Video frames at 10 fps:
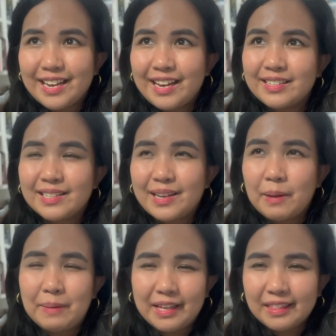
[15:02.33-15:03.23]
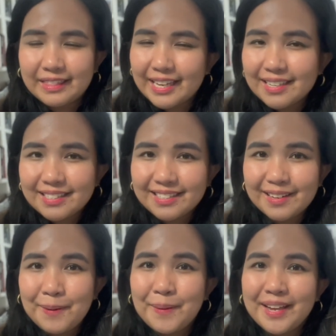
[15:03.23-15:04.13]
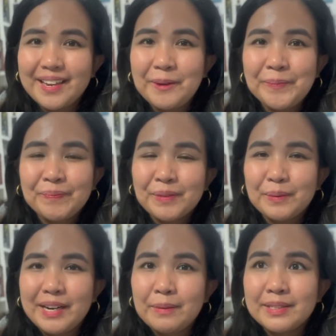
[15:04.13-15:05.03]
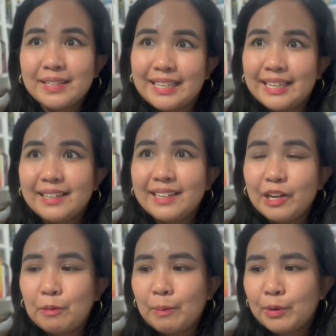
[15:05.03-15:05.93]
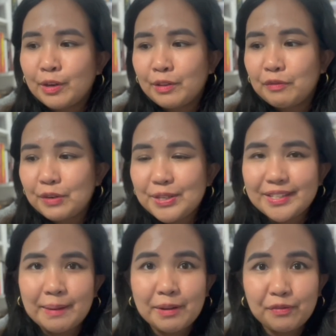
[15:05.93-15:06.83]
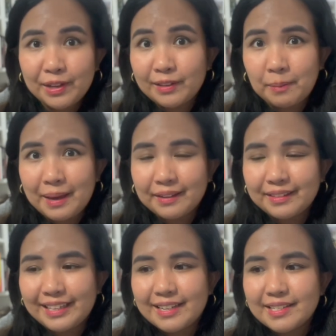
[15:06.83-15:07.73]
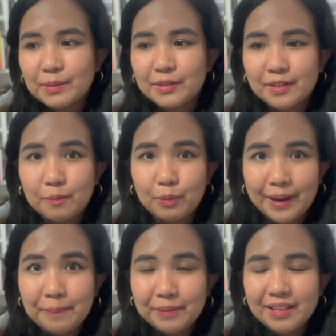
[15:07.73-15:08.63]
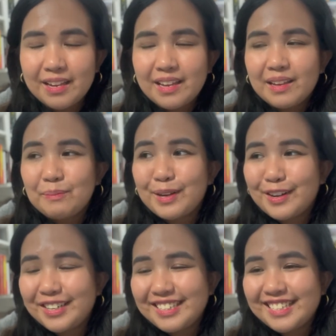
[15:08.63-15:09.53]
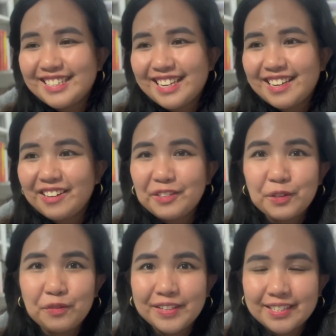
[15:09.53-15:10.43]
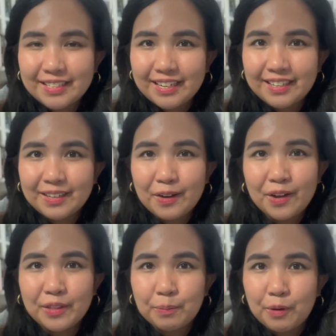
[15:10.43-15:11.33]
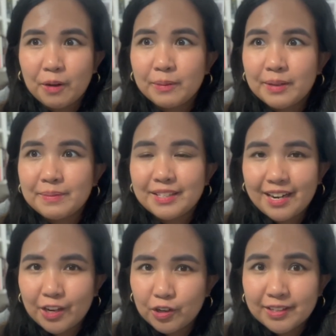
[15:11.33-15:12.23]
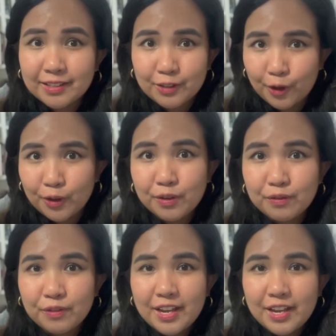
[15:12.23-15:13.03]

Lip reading: as a math test in a way. When I was a kid, I remember the first time I failed a math test was in prep because I got so fixated on the problems that I couldn't solve.